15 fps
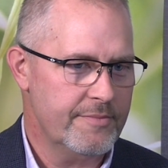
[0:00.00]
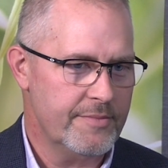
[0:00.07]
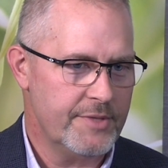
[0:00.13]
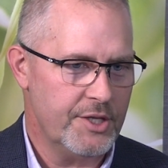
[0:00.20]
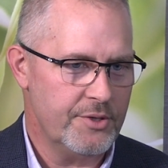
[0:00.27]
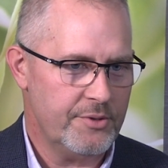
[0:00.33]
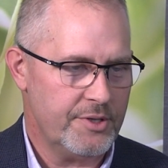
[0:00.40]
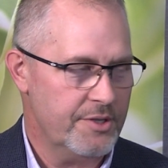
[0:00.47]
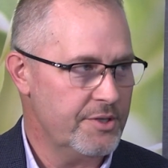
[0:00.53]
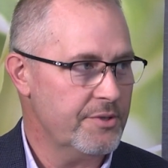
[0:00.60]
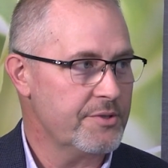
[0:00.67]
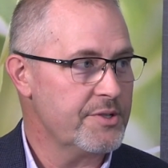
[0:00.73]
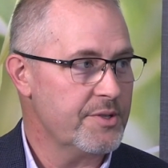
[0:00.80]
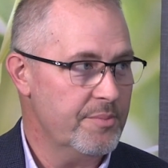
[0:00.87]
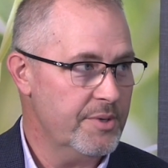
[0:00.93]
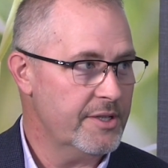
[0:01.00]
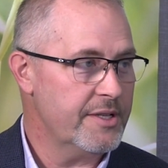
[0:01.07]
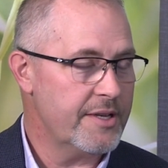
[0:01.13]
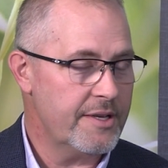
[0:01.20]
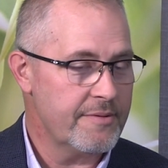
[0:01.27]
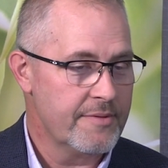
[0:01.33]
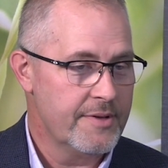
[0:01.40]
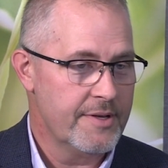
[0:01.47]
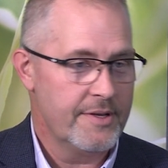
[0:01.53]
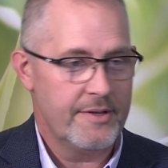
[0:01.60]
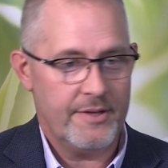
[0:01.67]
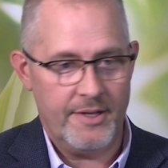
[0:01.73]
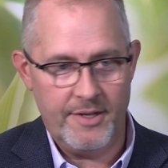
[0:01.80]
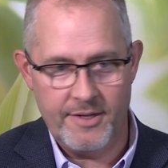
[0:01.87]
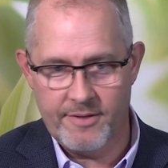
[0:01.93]
yield and yield stability
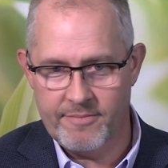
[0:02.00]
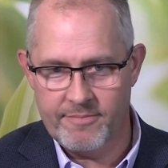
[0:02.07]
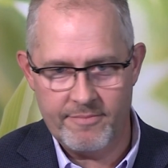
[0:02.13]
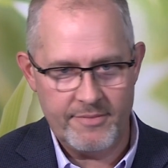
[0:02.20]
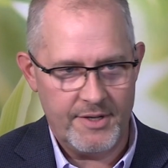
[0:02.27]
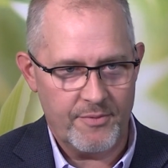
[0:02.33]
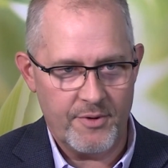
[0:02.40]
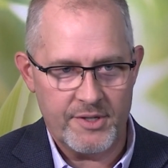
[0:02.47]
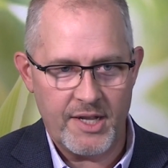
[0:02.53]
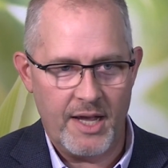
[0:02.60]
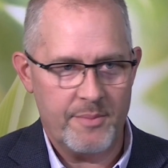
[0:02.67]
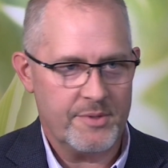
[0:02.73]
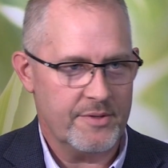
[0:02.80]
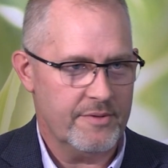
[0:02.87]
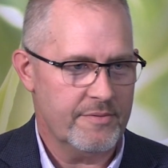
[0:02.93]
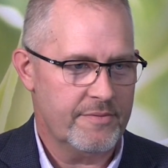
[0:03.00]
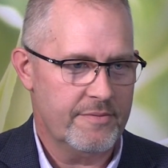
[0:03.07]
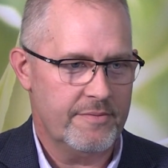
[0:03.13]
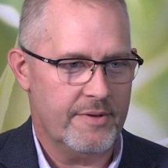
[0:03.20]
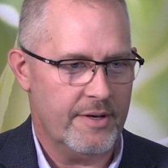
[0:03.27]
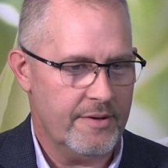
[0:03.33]
in different types of